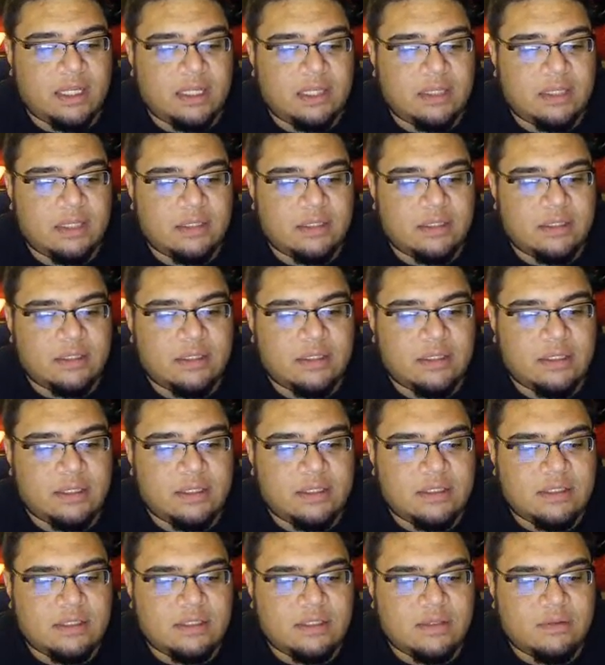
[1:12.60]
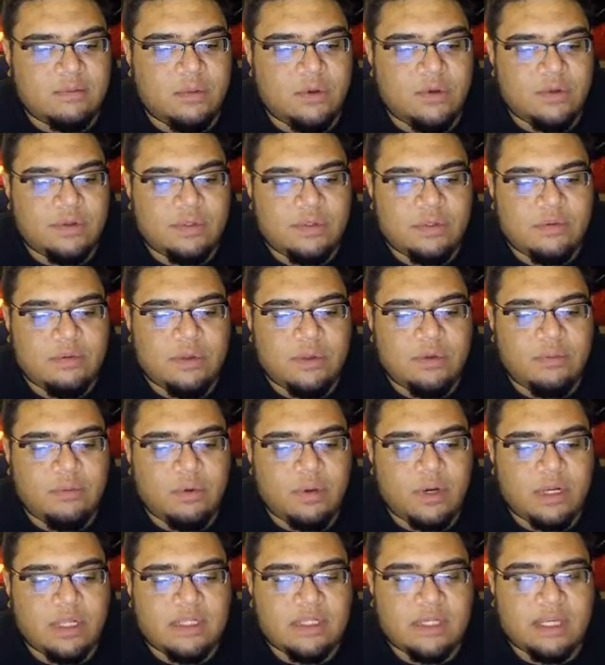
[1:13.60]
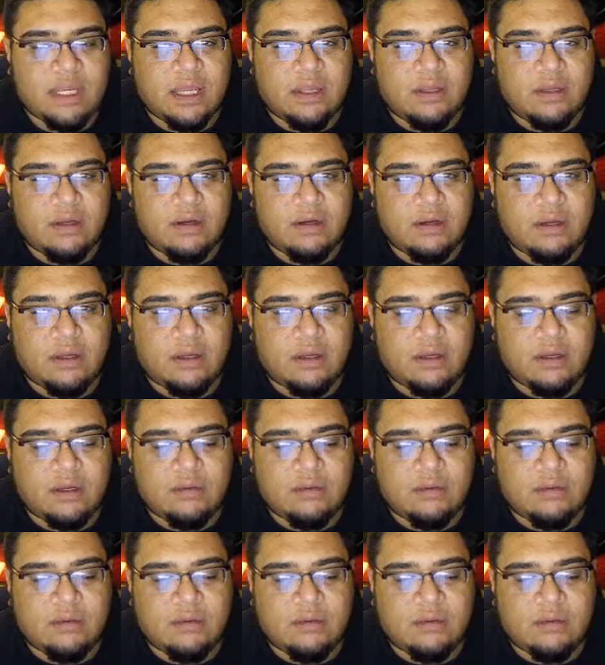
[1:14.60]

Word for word: And he's supposed to be putting together,